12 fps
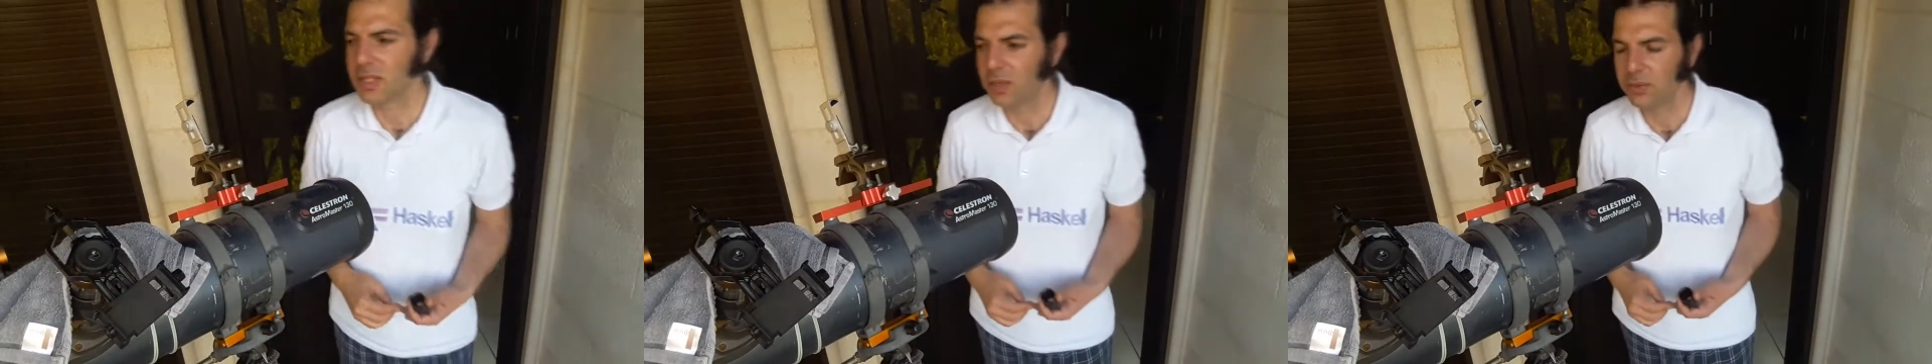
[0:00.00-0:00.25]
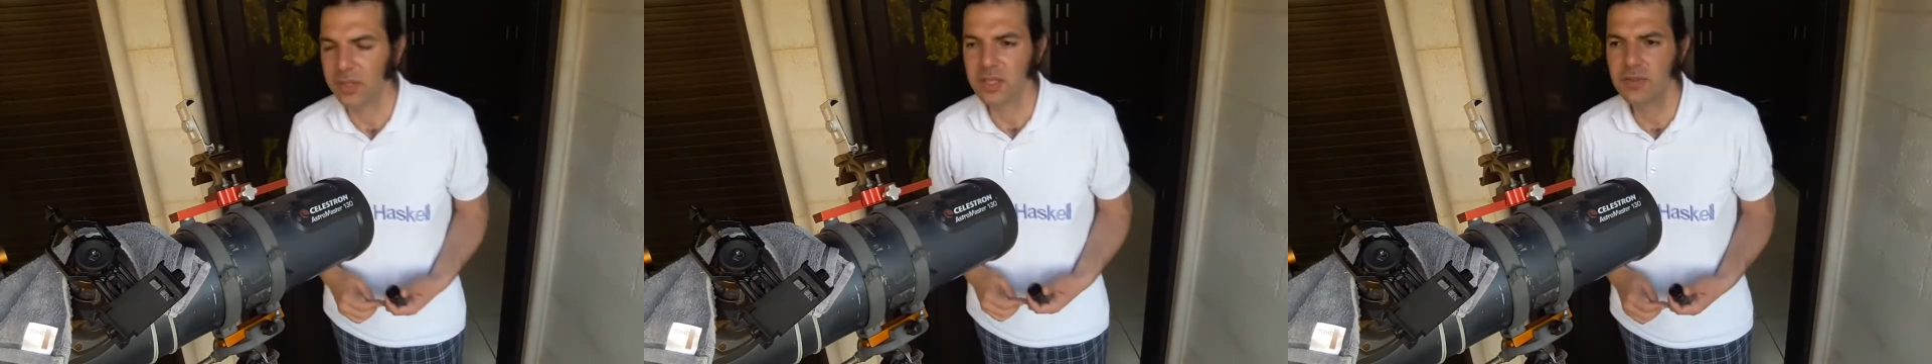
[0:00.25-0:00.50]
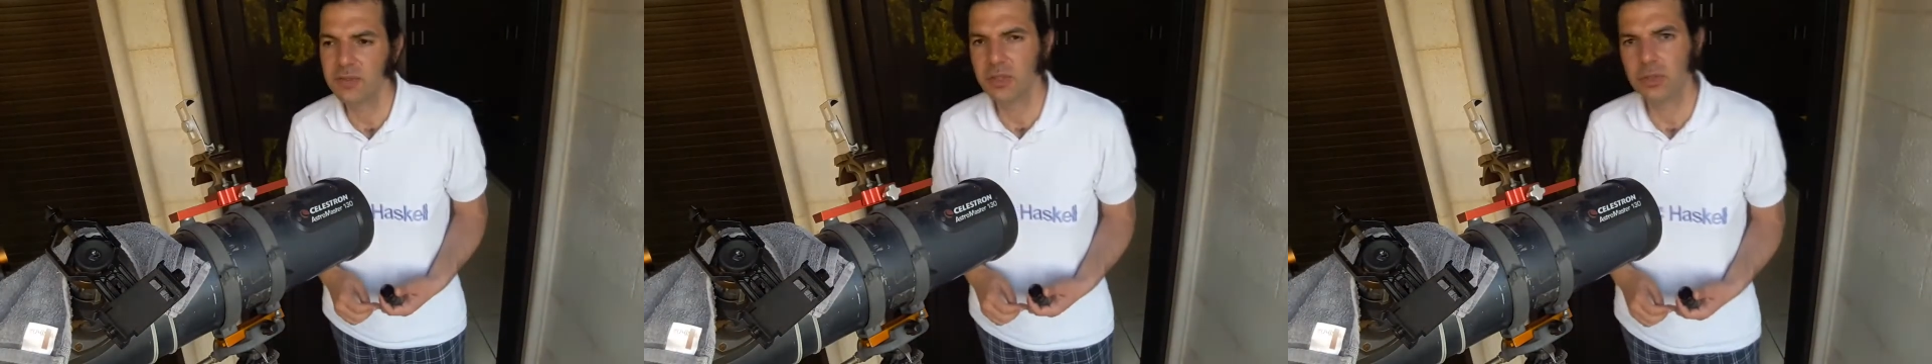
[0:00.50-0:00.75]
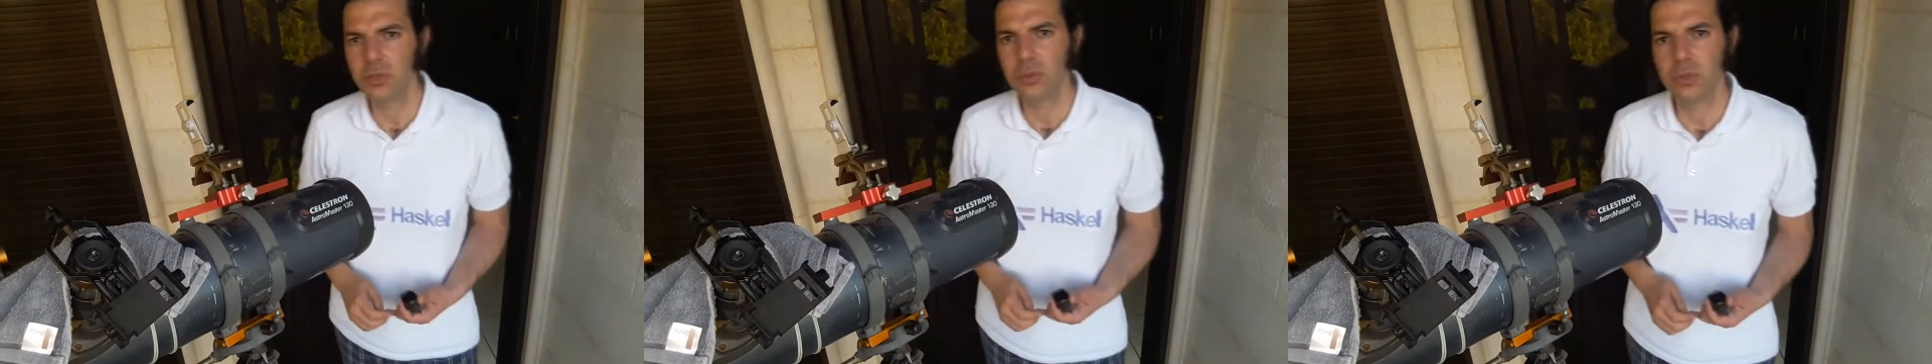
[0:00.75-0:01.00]
Now, in this
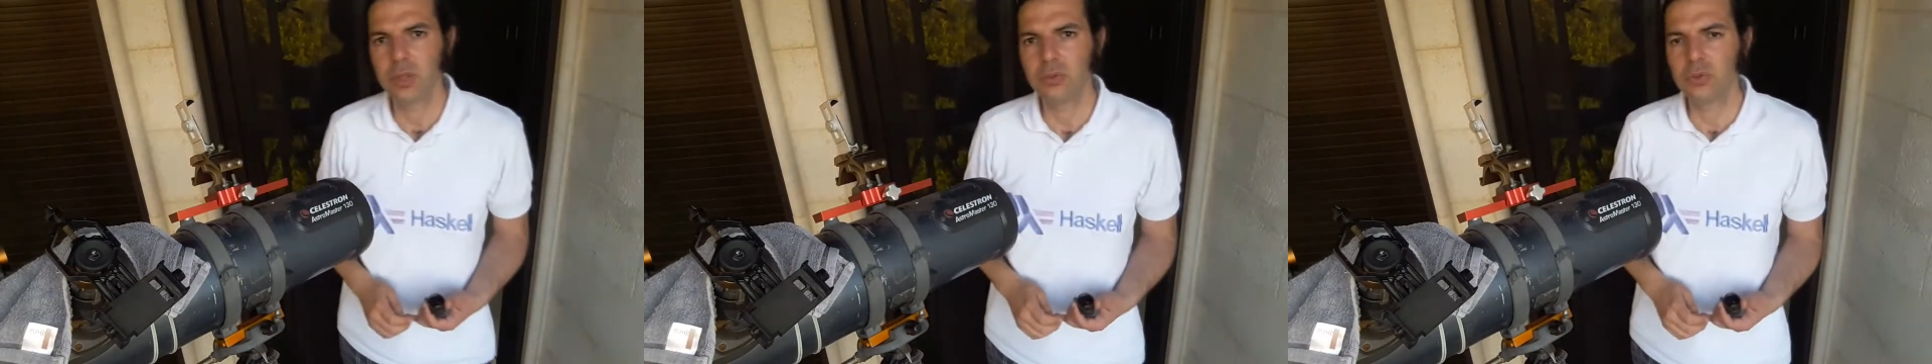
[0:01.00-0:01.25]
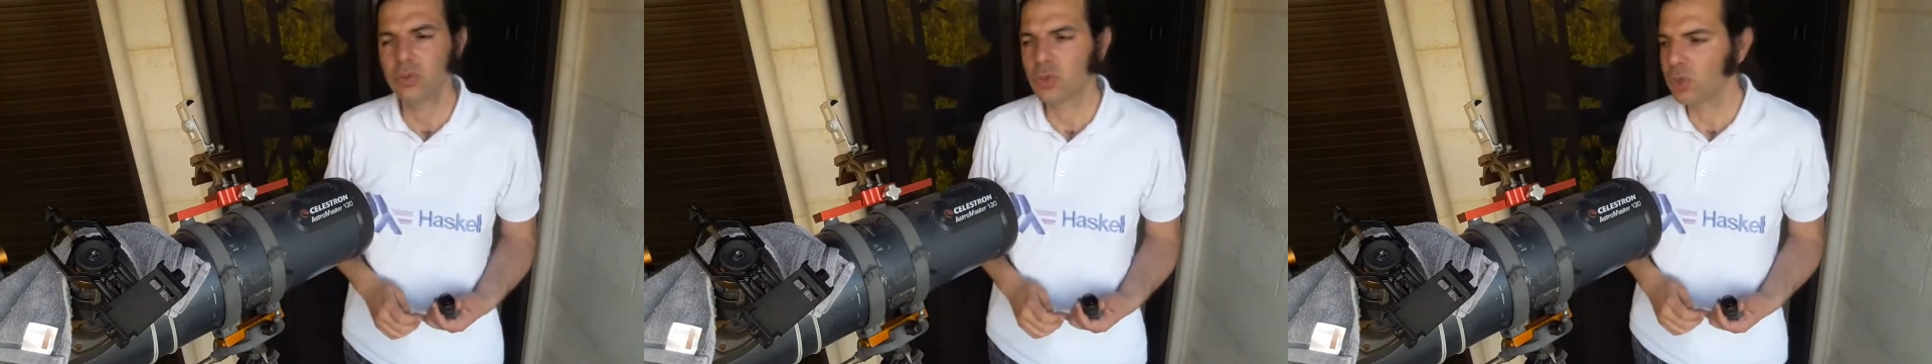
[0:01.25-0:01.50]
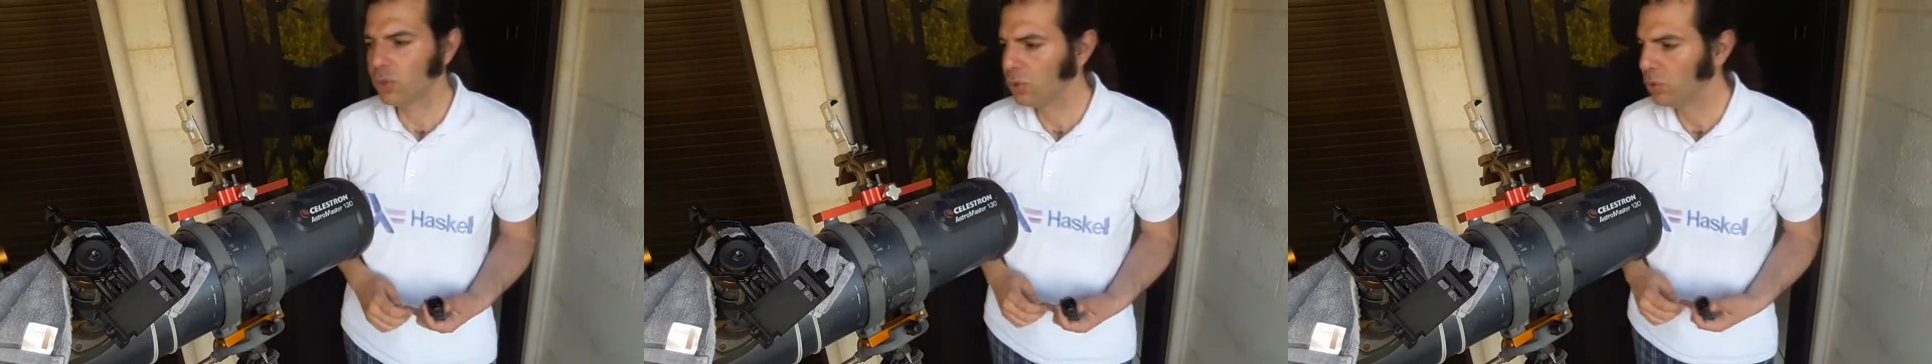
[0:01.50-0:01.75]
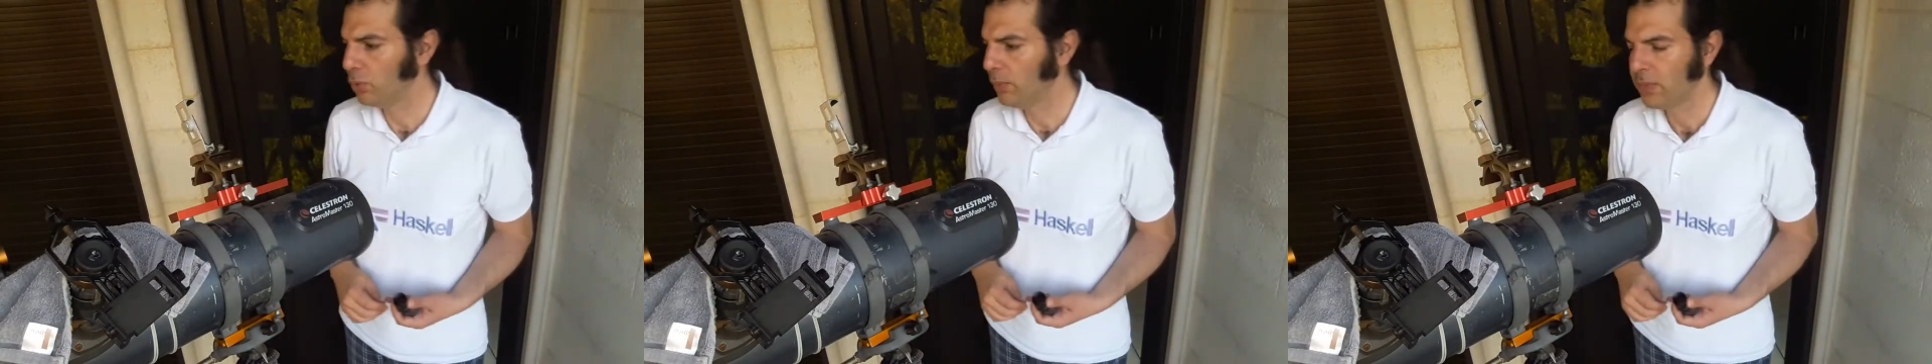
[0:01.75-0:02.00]
video, we're going to show
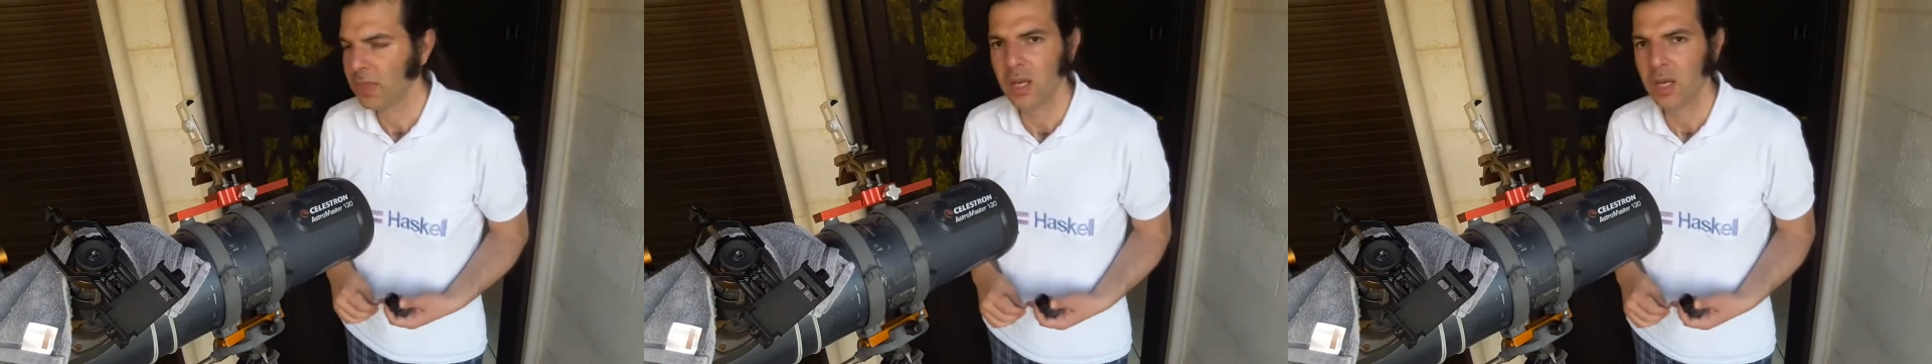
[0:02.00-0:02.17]
you